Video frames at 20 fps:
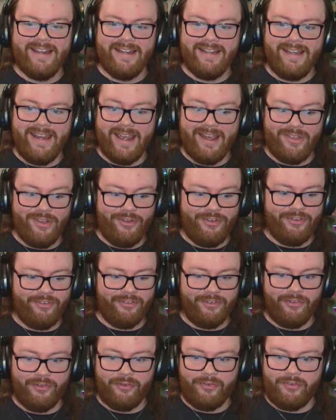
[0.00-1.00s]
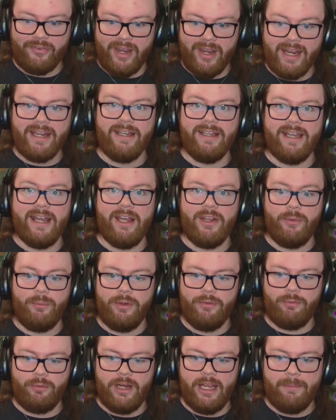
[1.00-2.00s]
yeah, this is insane now that
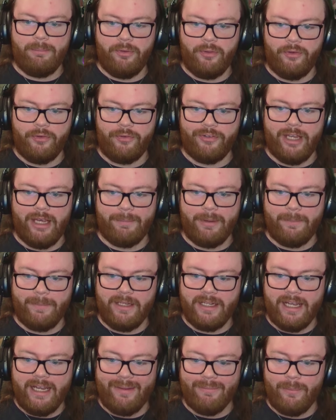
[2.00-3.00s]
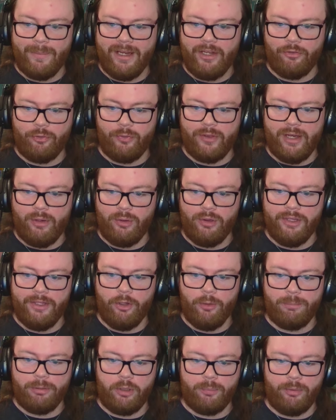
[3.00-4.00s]
we've ramped this up. I mean, I am amazed with how
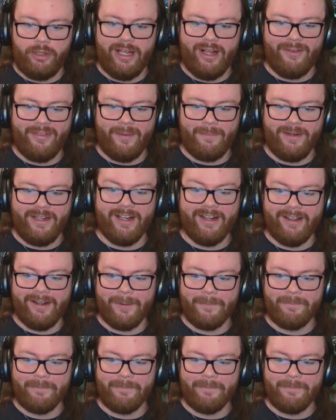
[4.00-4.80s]
little purple health I'm getting.